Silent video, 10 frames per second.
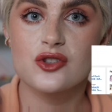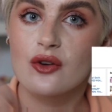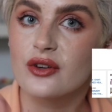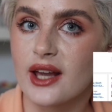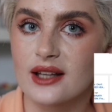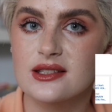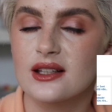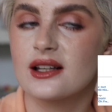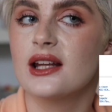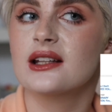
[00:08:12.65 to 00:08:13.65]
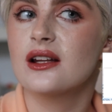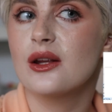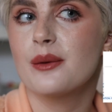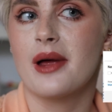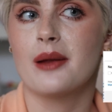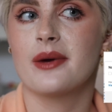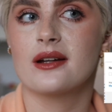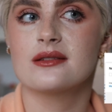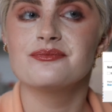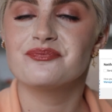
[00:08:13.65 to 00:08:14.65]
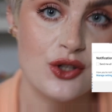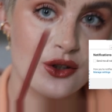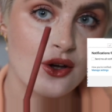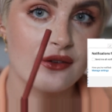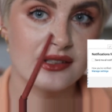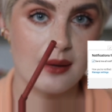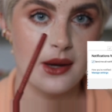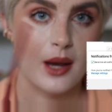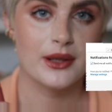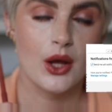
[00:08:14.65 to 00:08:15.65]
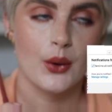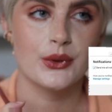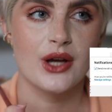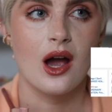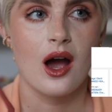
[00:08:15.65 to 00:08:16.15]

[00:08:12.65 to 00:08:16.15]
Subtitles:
Don't forget to click the little bell button so you know every time I upload.